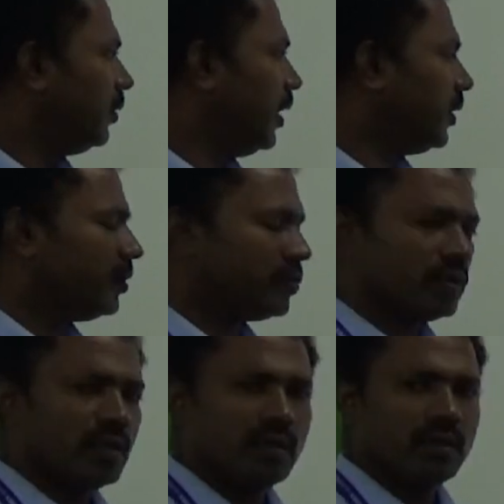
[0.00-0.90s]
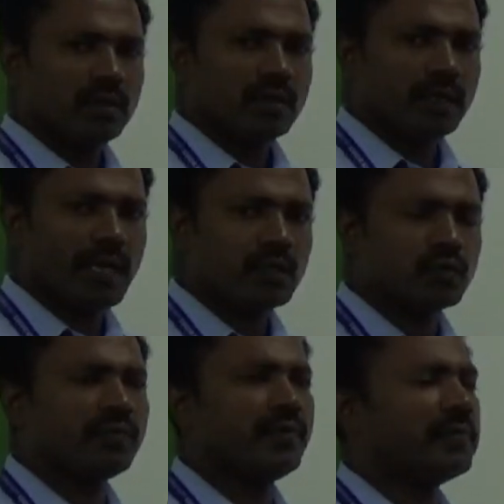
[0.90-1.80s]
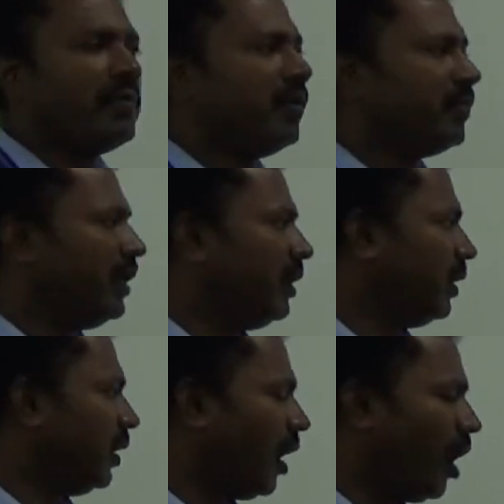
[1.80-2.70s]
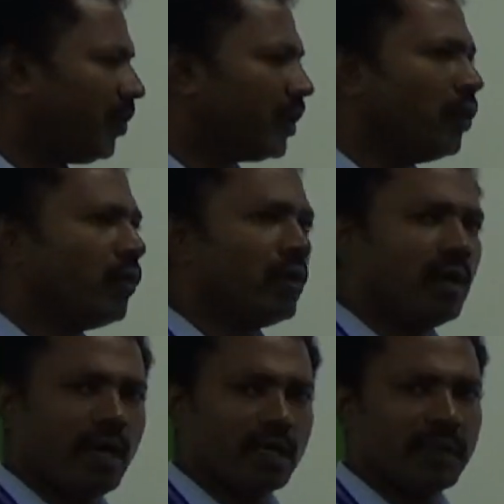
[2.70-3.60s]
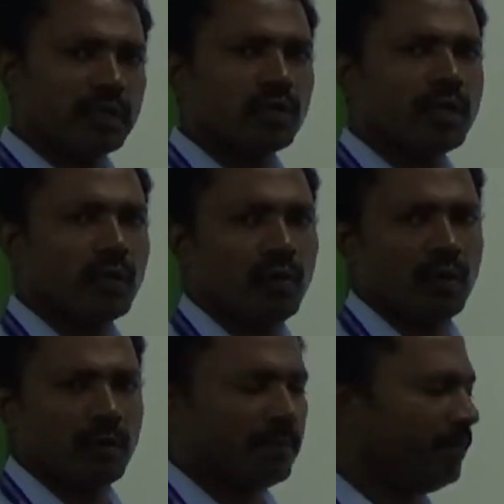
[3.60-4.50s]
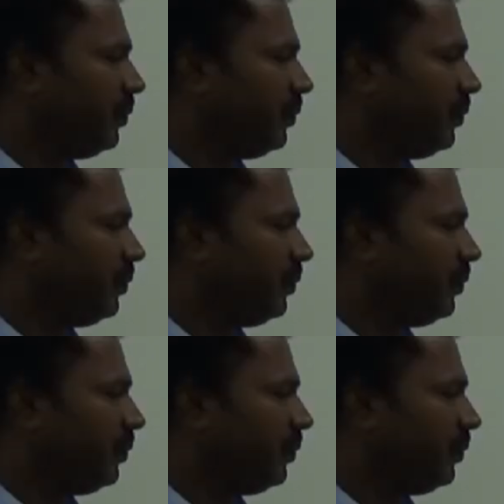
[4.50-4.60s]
That is, it has to perform a common goal, a particular goal.